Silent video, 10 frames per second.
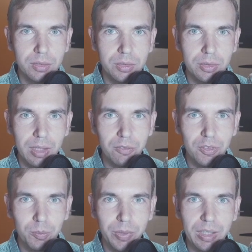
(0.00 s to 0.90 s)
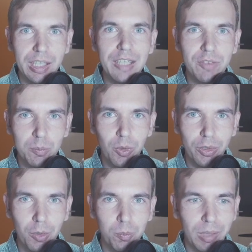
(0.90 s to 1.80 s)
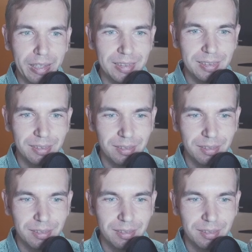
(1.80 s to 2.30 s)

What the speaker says: turned out to be even more complex.